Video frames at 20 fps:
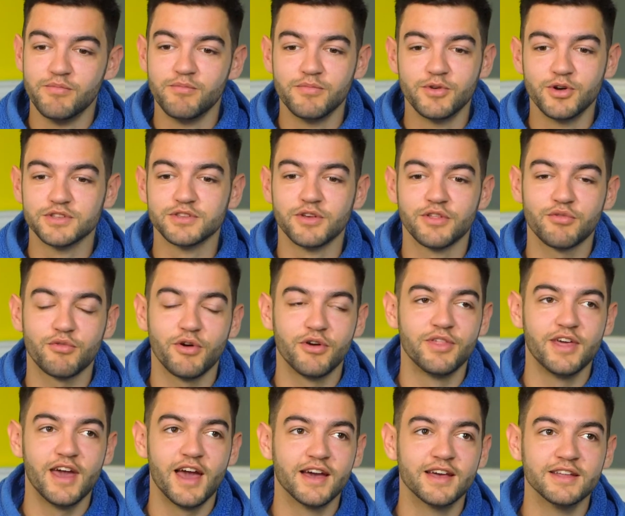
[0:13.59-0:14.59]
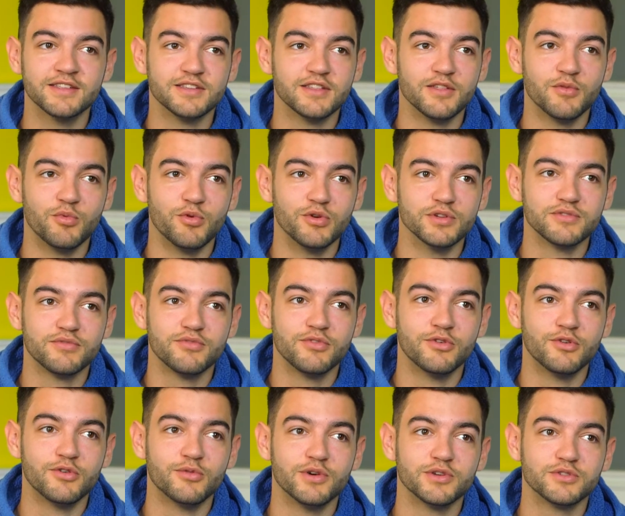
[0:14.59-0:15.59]
got to throw the egg into the
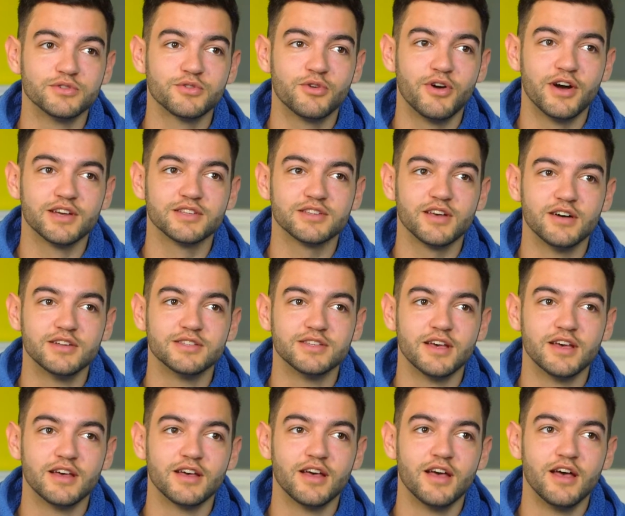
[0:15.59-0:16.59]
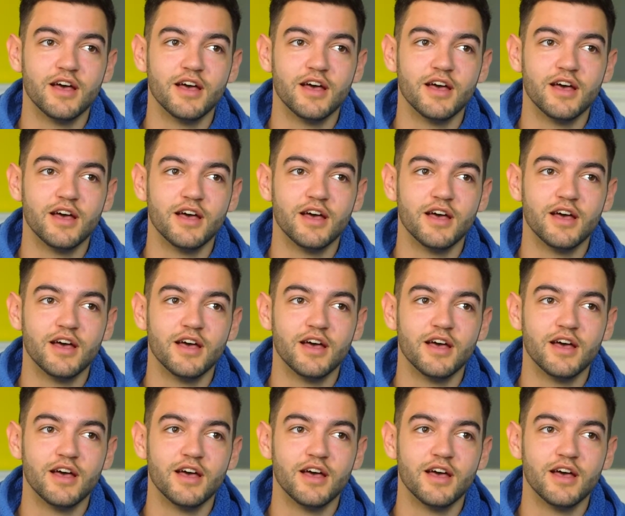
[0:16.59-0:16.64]
waterfall, which was quite exciting.